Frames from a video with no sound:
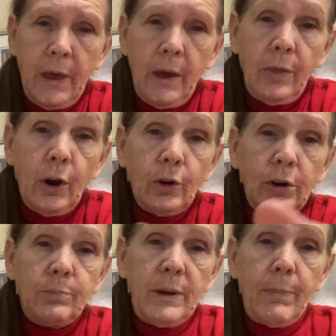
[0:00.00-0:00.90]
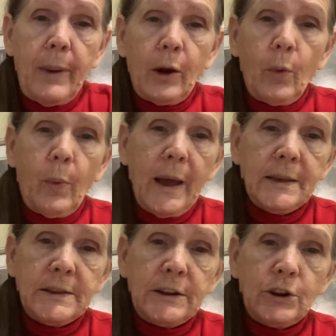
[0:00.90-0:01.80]
there could be better
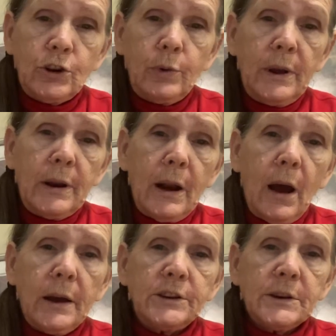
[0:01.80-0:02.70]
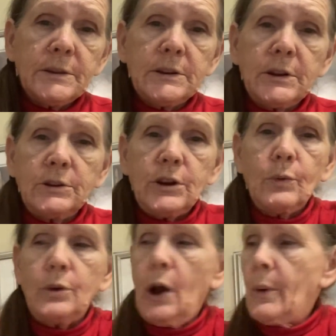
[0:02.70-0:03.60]
ways to do it, and I just
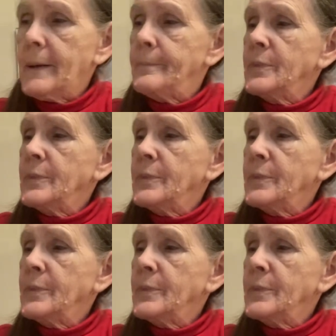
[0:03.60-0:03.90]
don't know it.